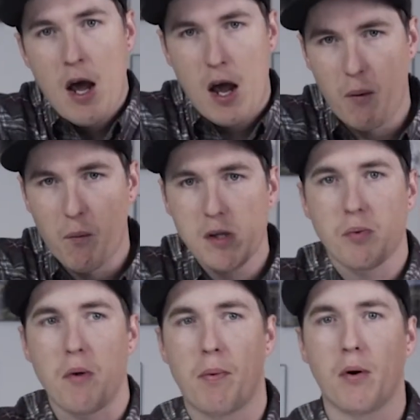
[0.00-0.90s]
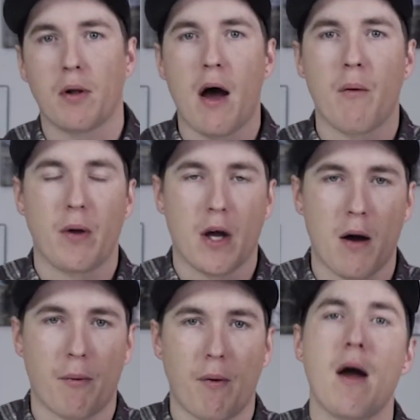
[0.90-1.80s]
And once we pull out and we
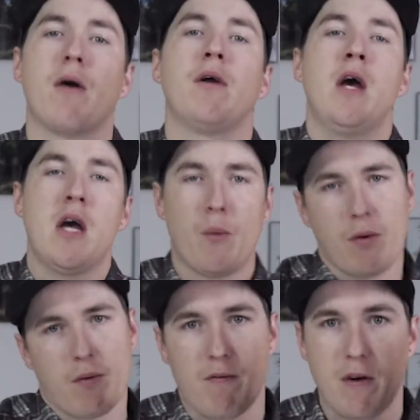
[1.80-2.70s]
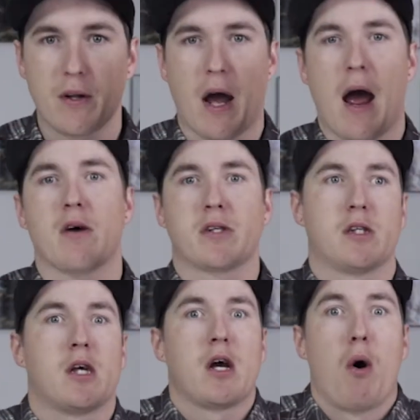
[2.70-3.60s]
come around and we reveal the house,
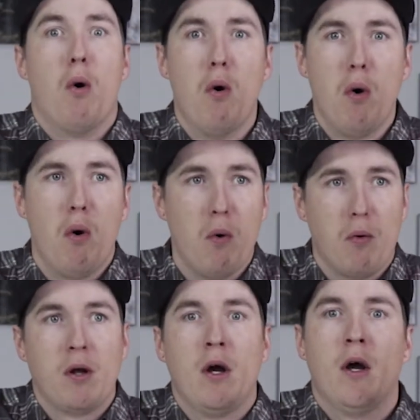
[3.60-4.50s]
it's like, oh,